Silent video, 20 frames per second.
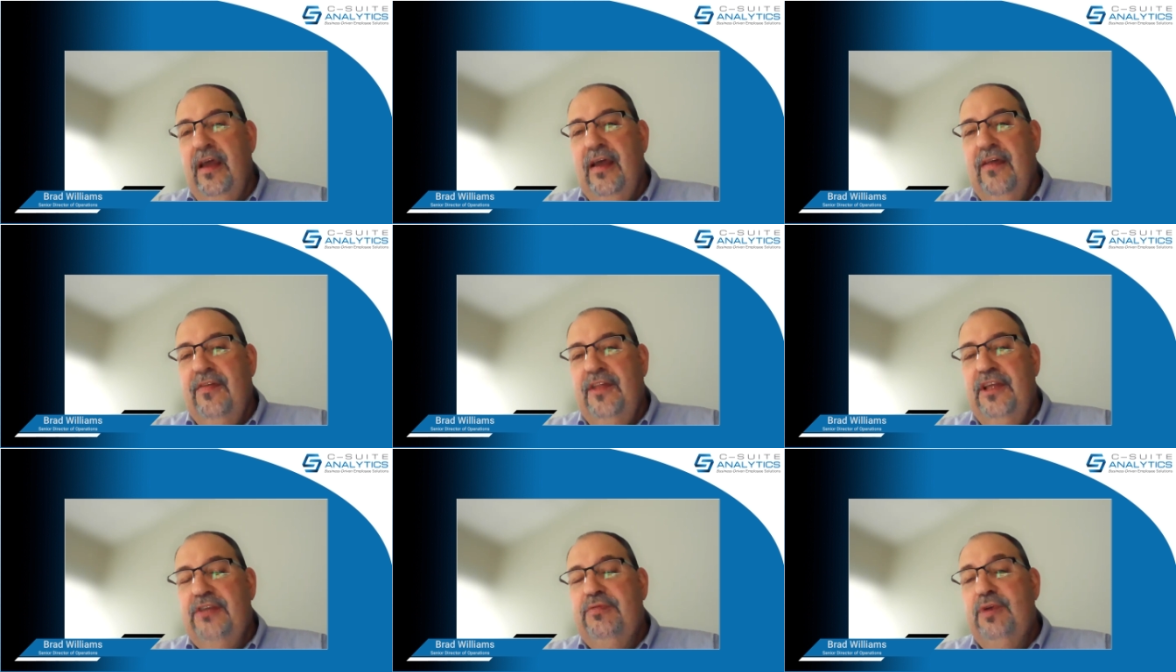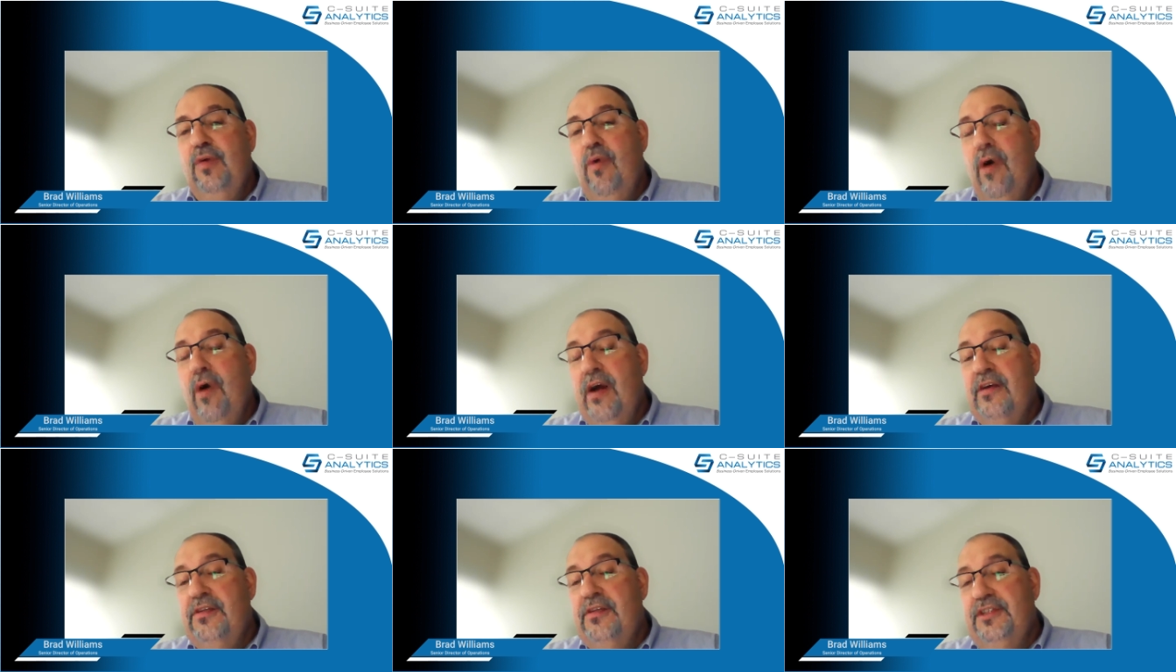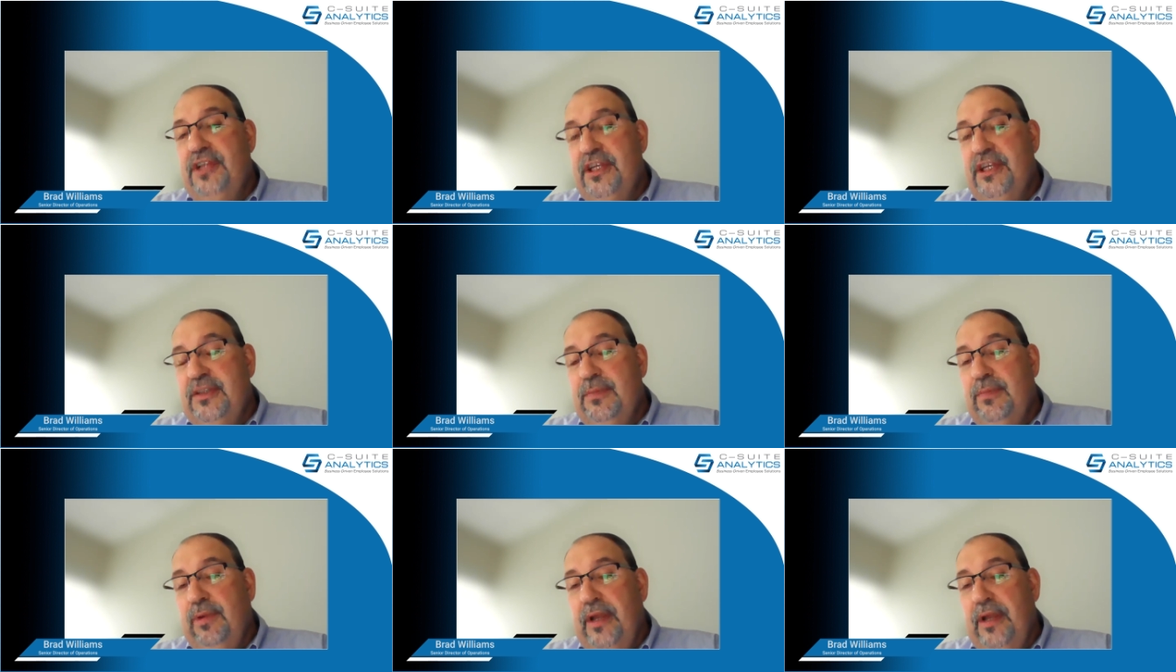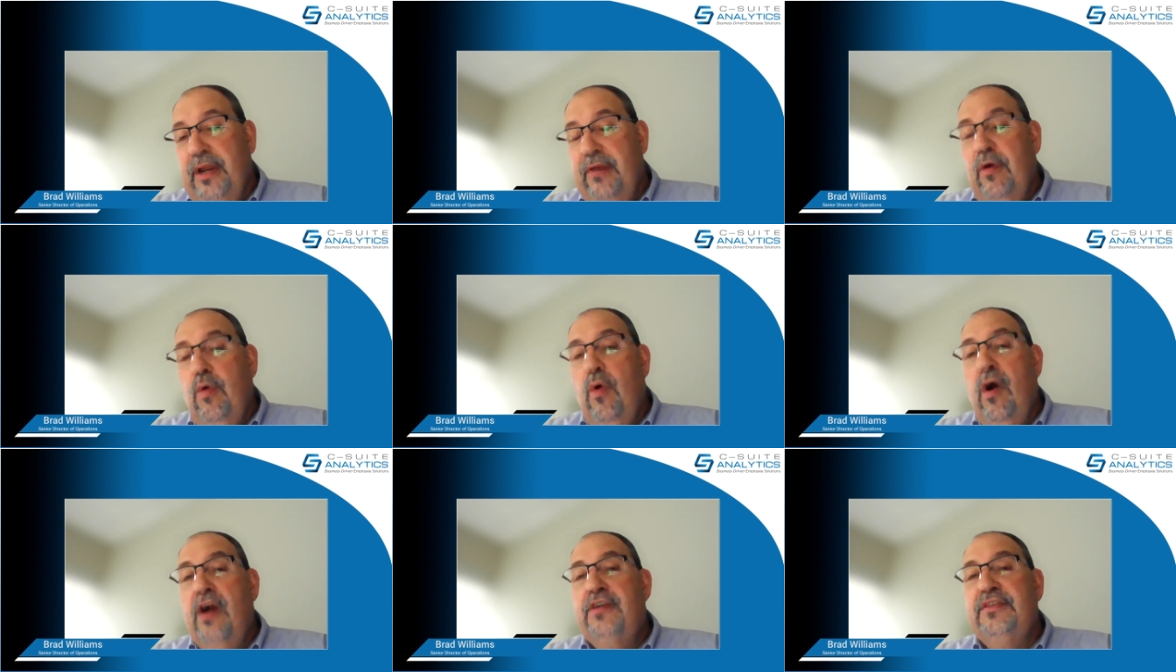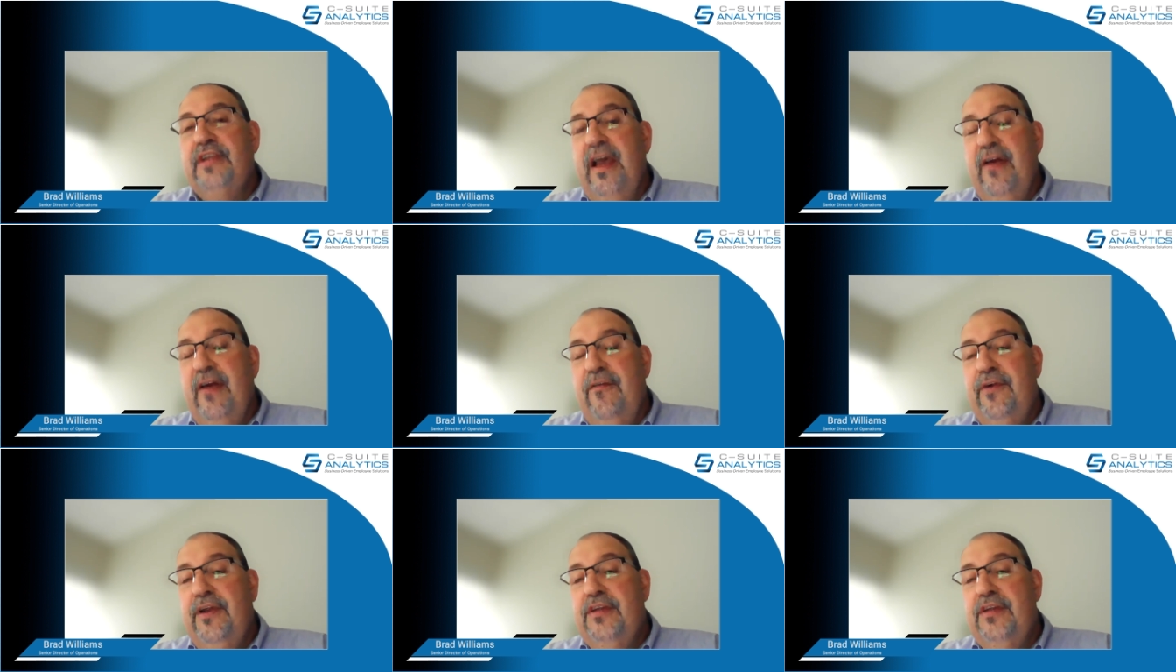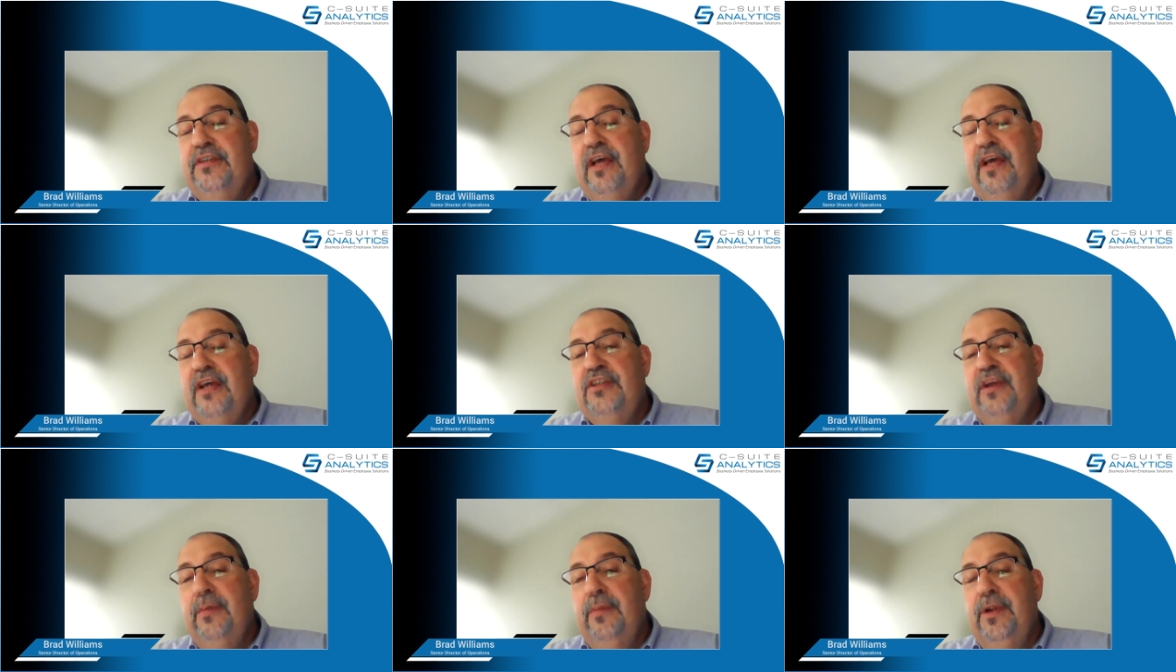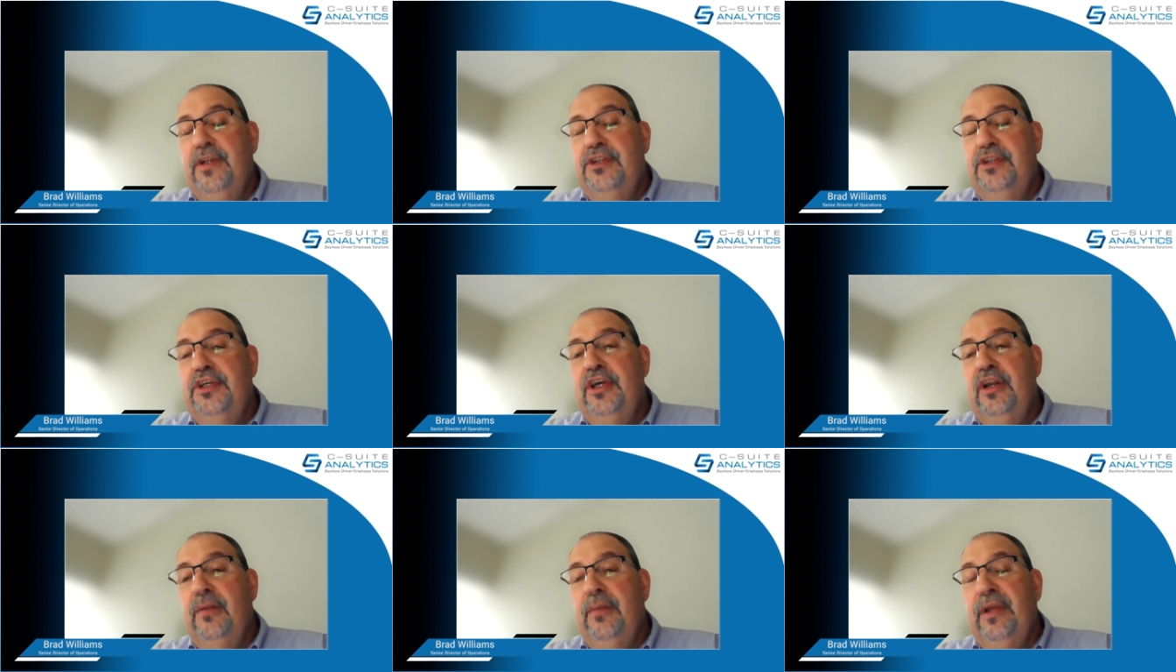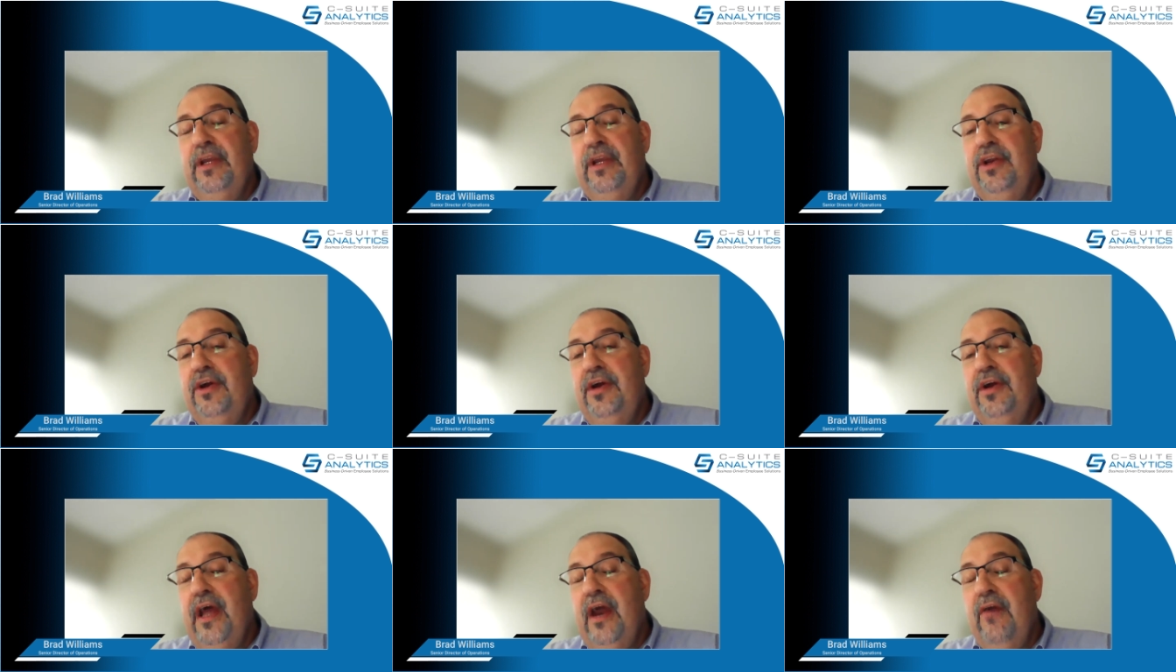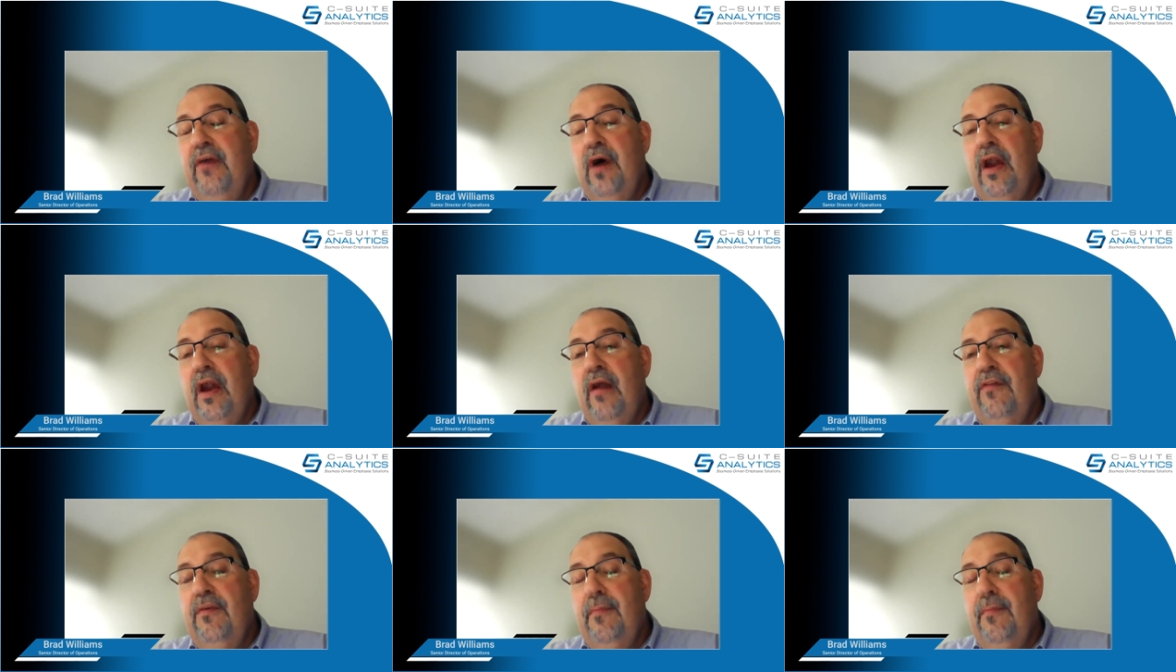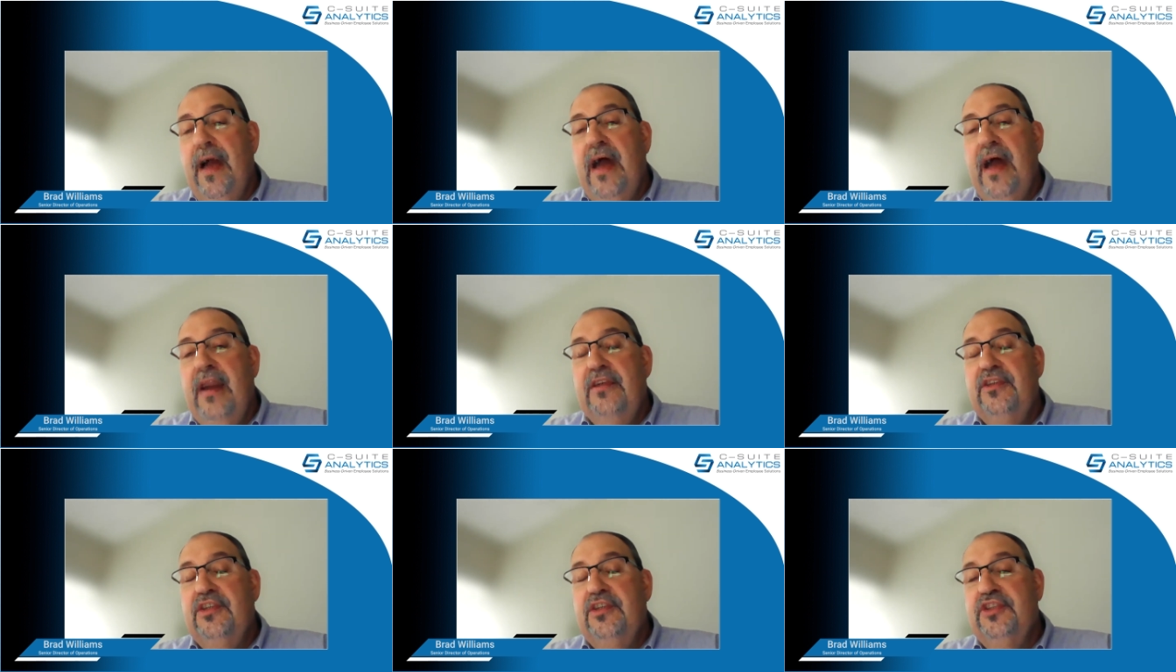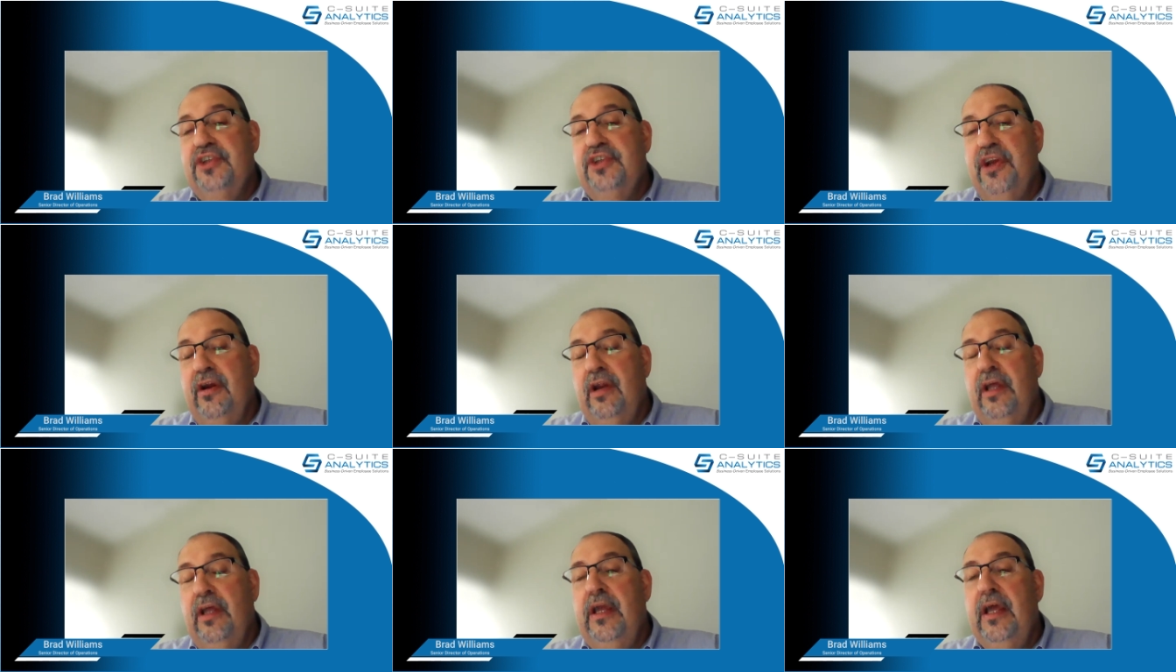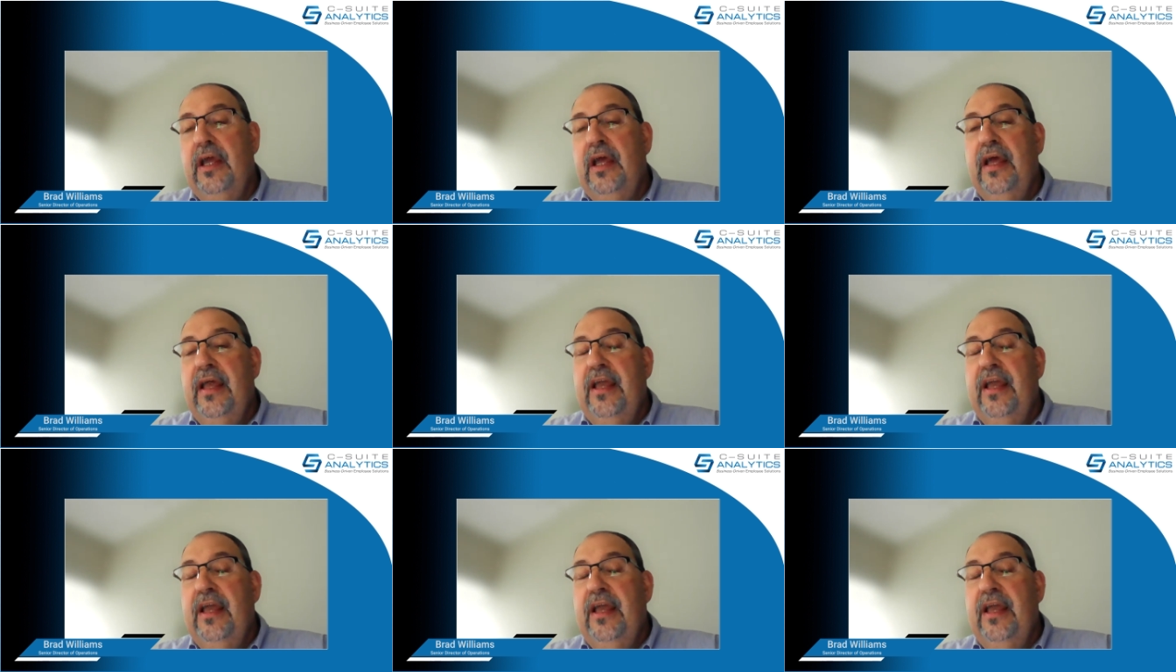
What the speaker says: This requires discipline. It requires effort. It's not something that you're going to be good at right off the bat necessarily.